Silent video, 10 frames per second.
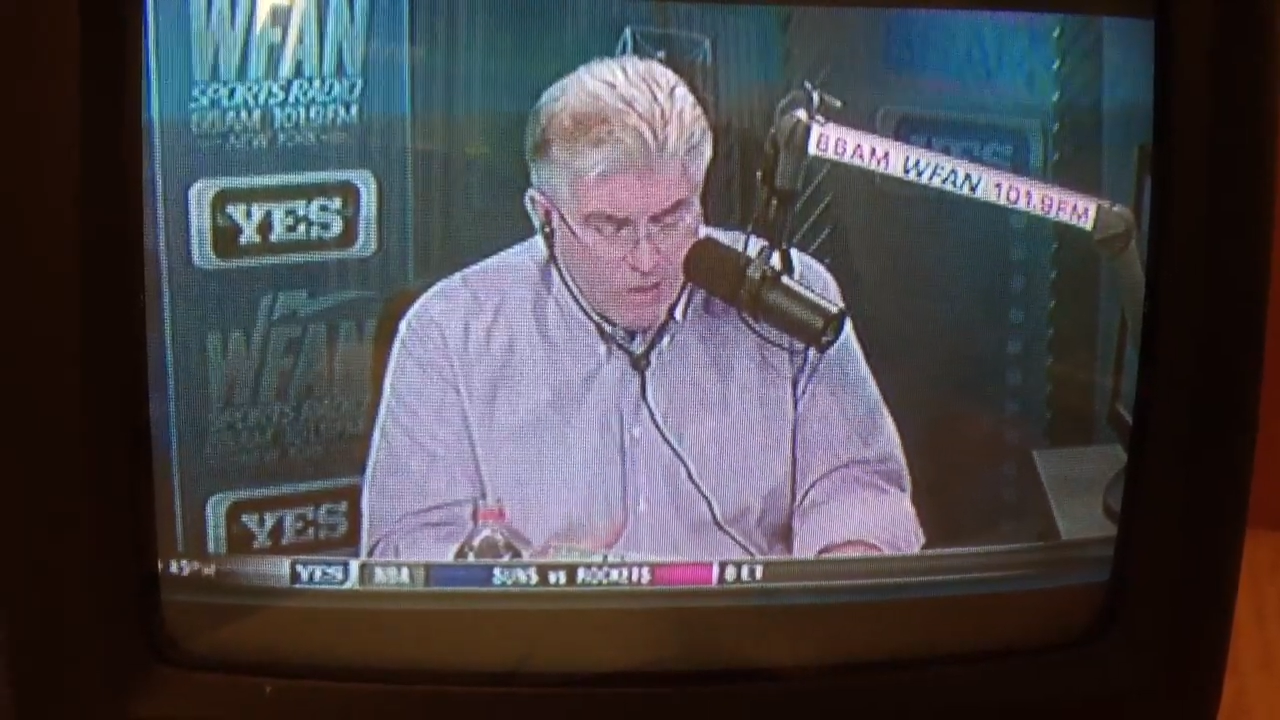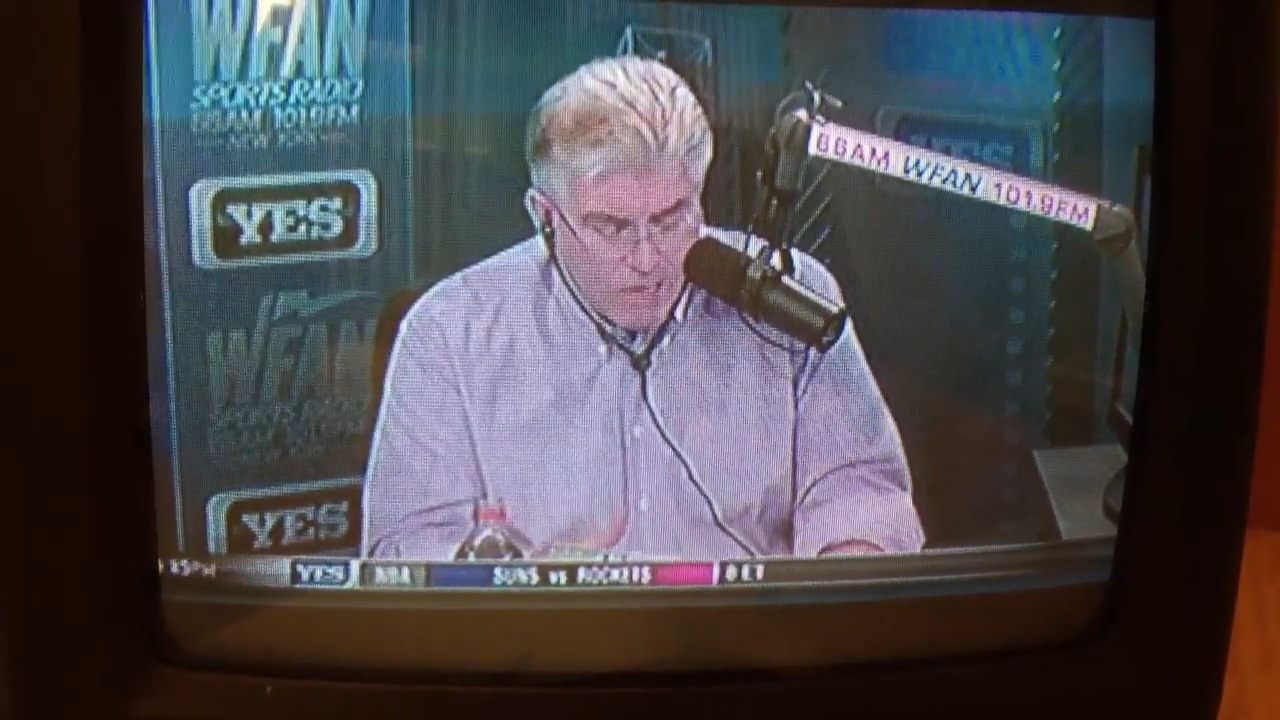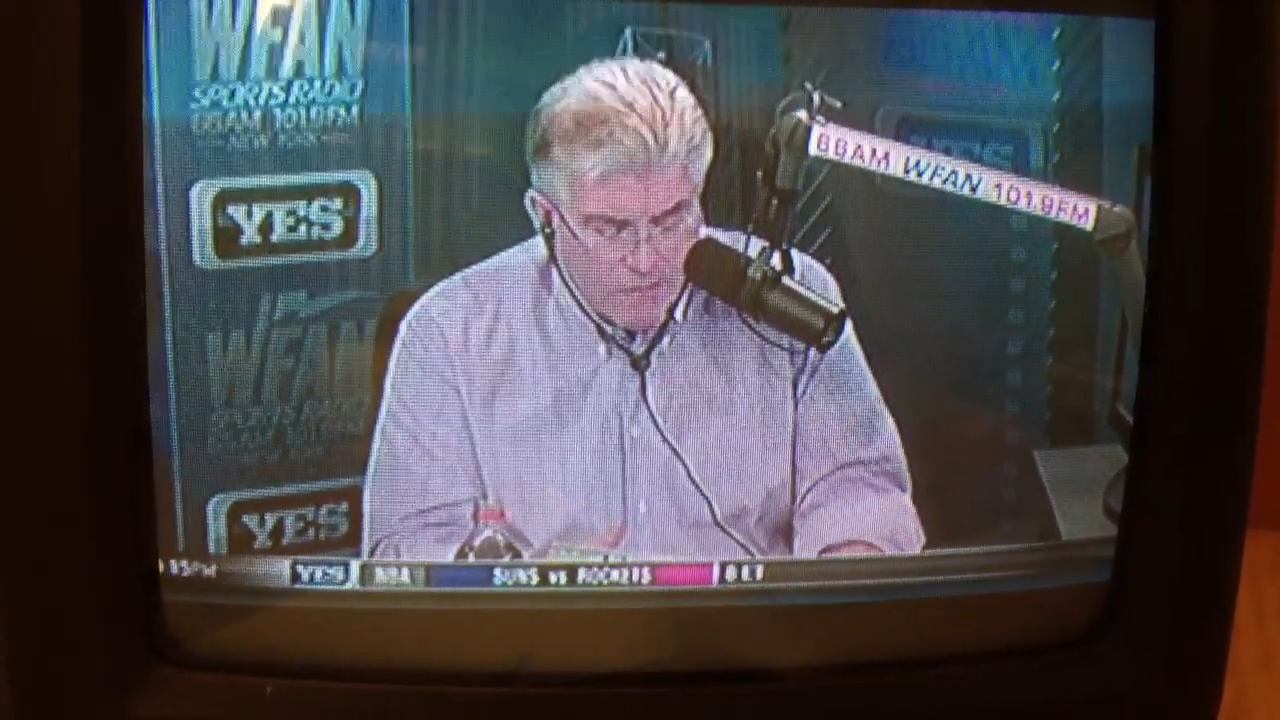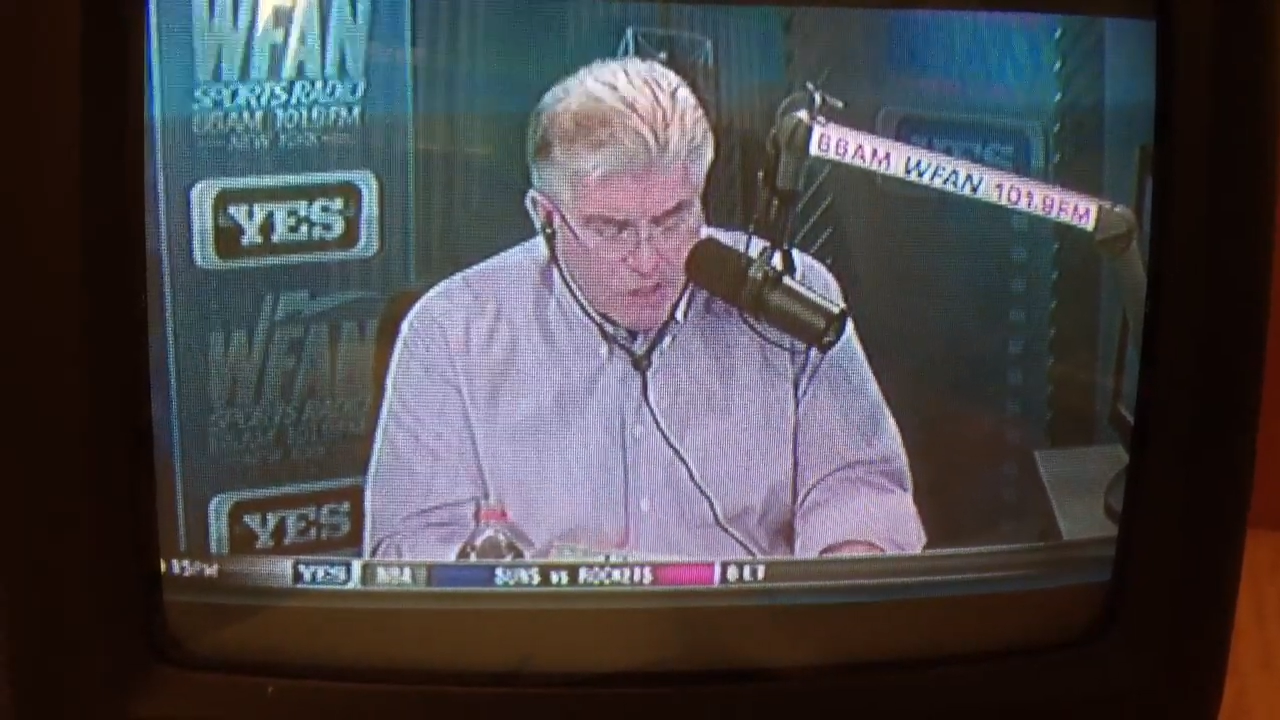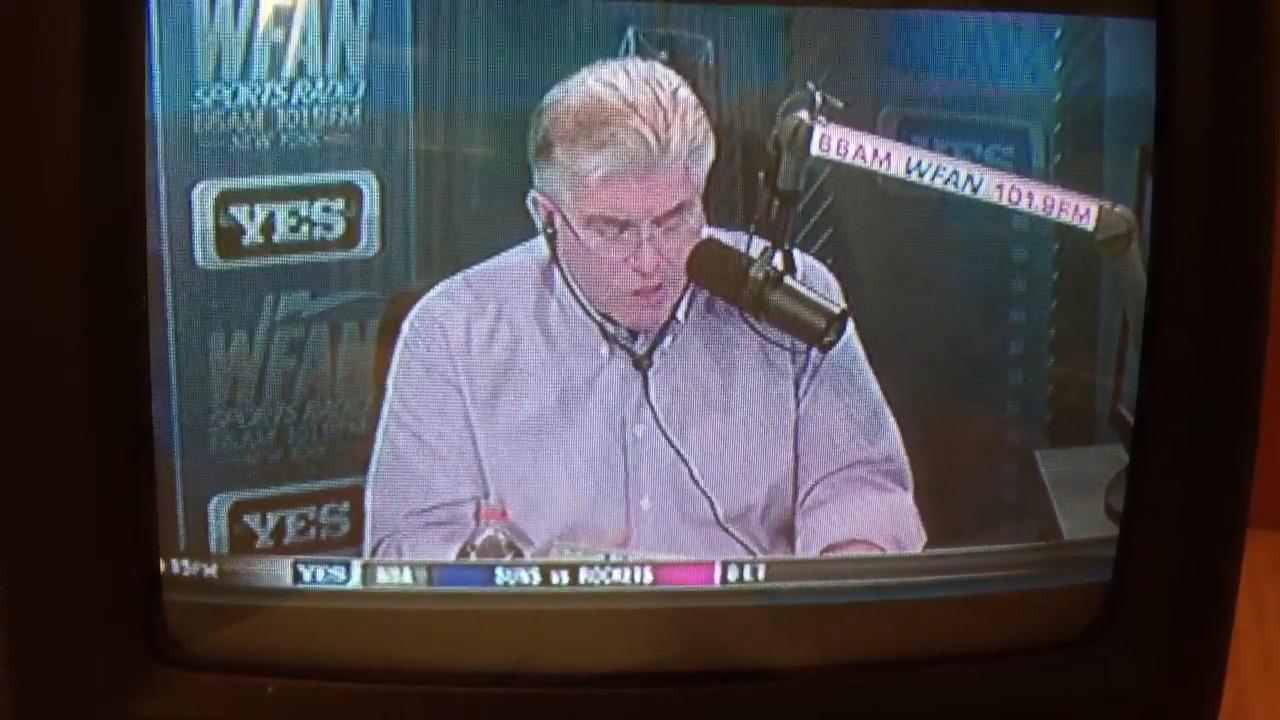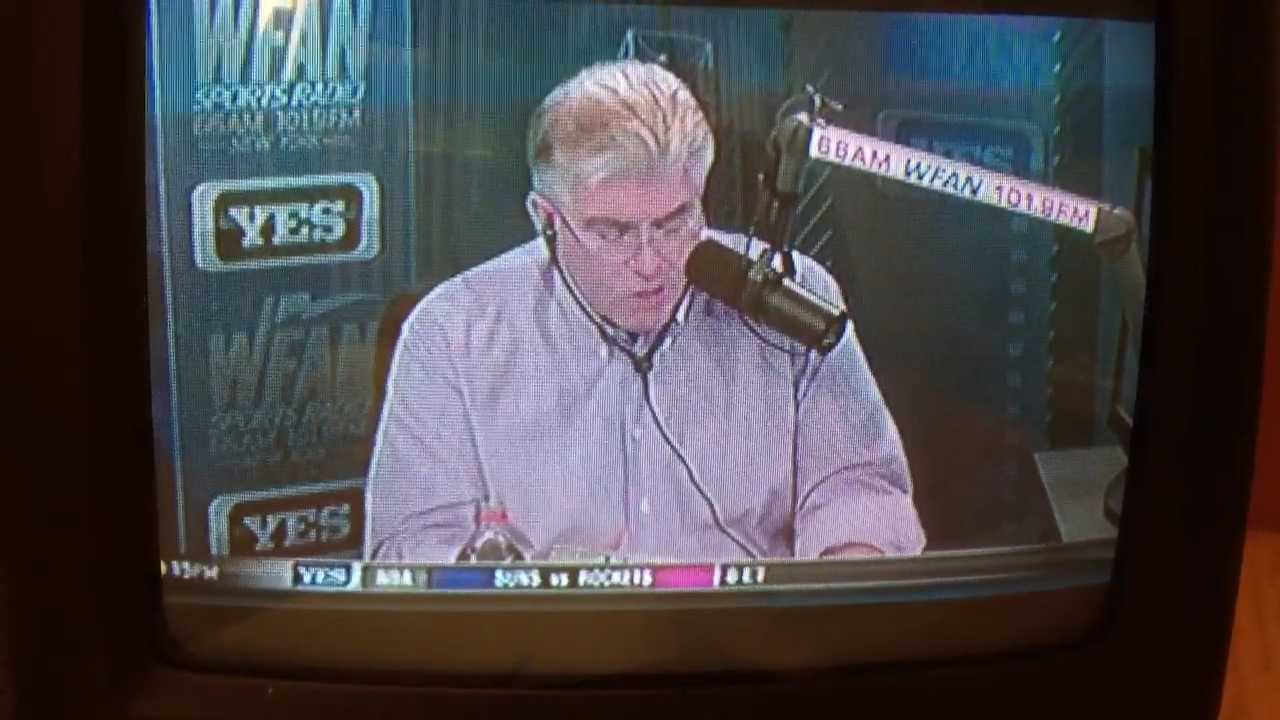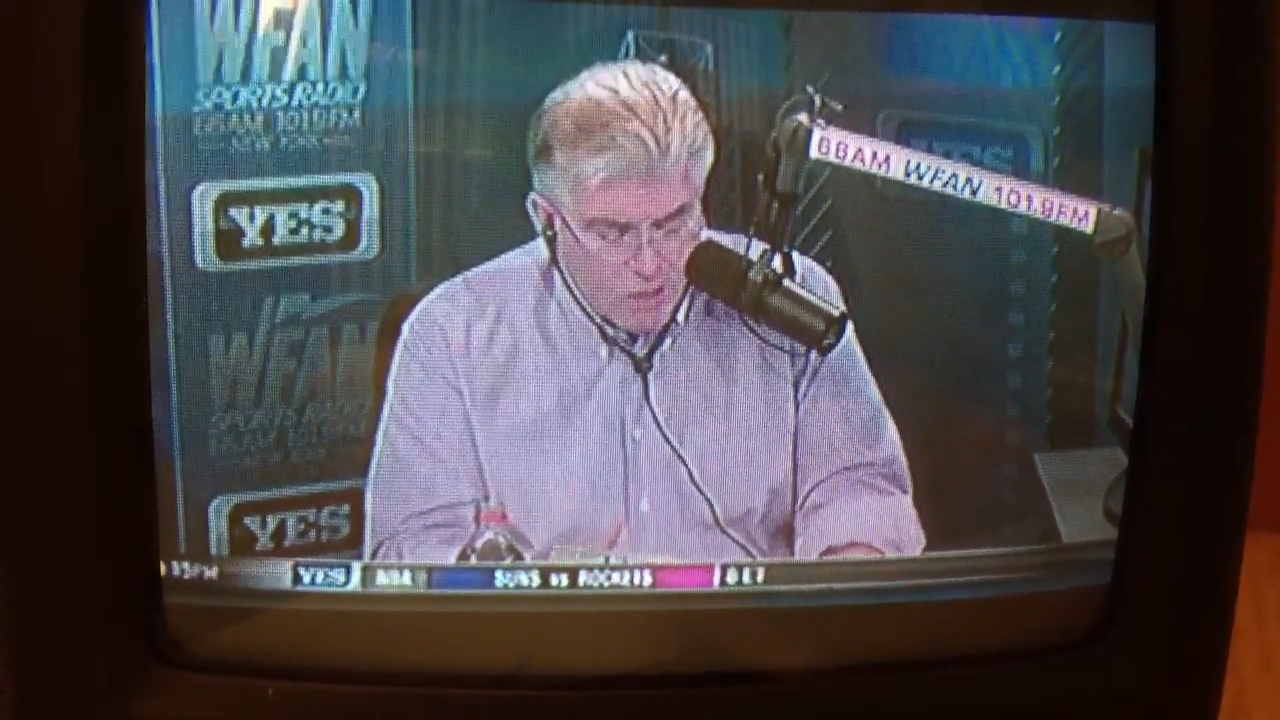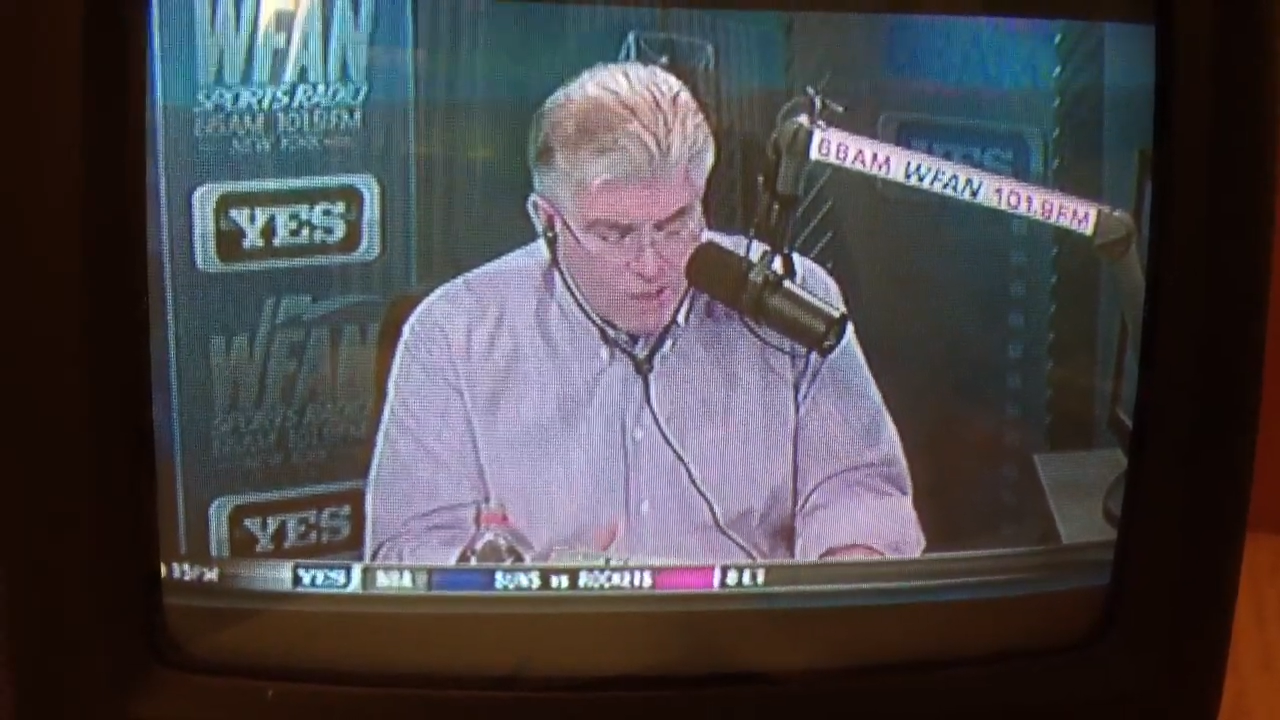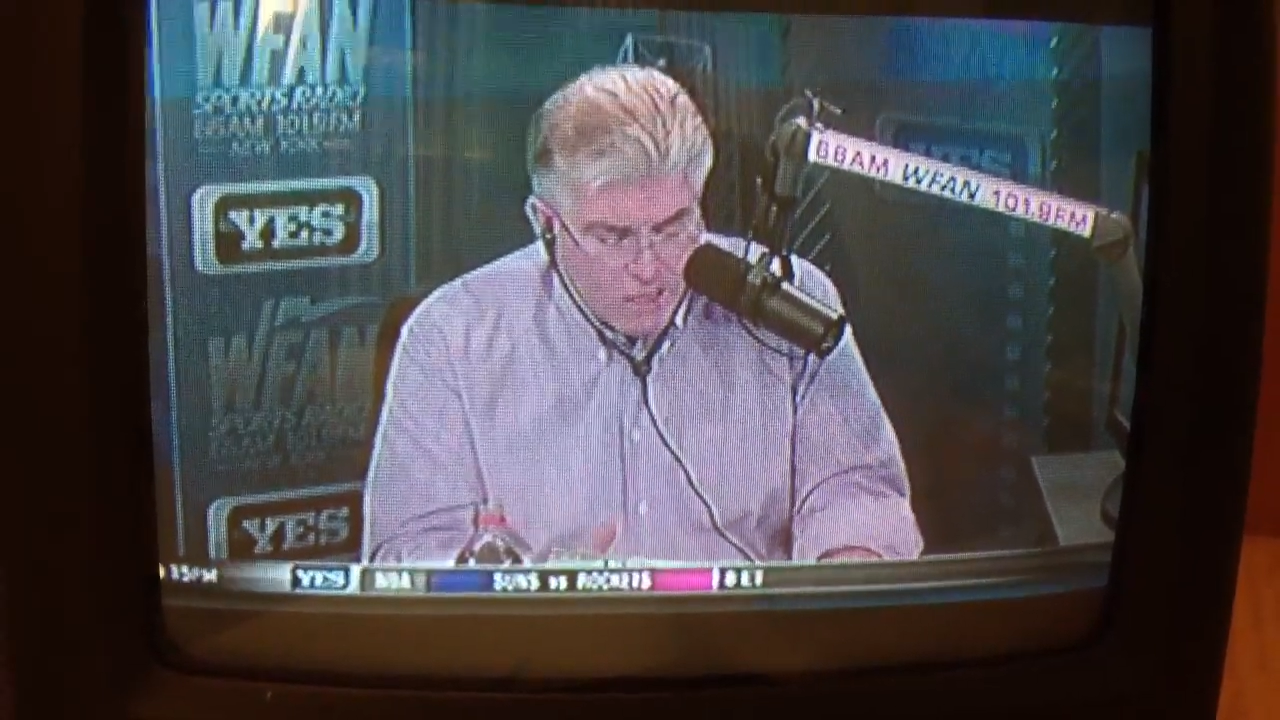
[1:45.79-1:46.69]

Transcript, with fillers: I have a short list.